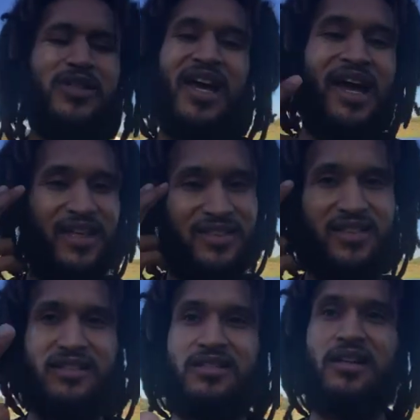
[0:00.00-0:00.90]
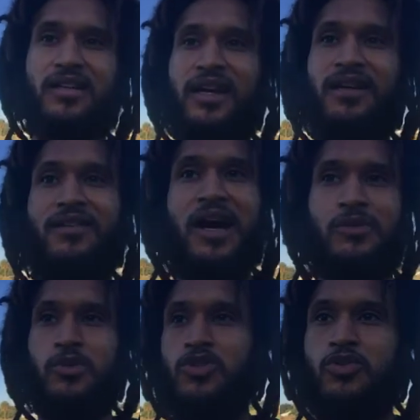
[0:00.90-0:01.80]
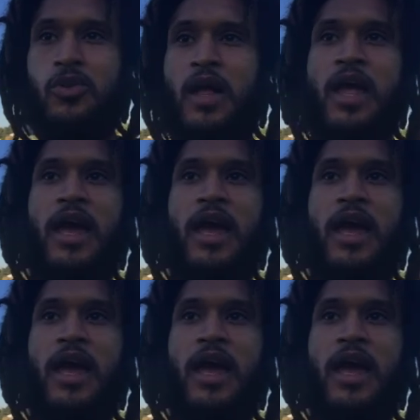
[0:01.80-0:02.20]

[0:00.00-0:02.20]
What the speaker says: is the ancestors going to interact with you